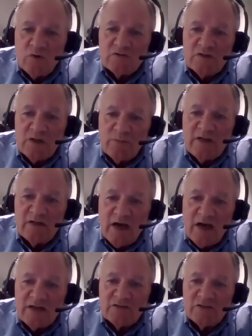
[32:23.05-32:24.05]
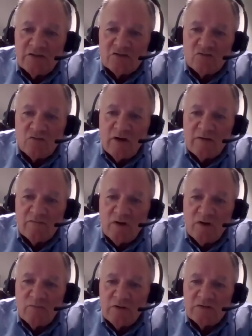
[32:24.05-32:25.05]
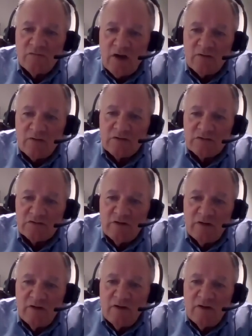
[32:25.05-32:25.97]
When somebody dies in Detroit from this virus,